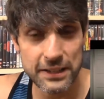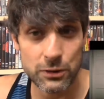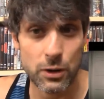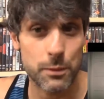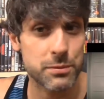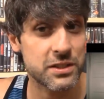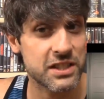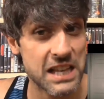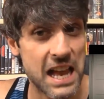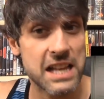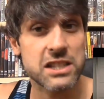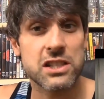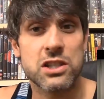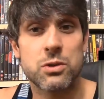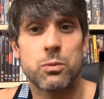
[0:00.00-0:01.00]
or
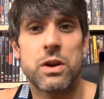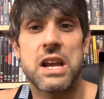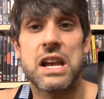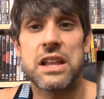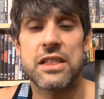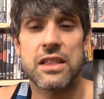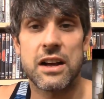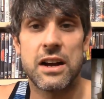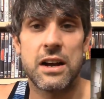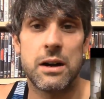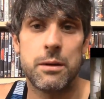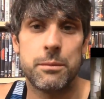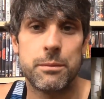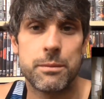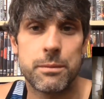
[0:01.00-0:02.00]
obsessed with
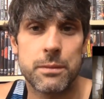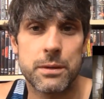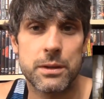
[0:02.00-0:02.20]
um,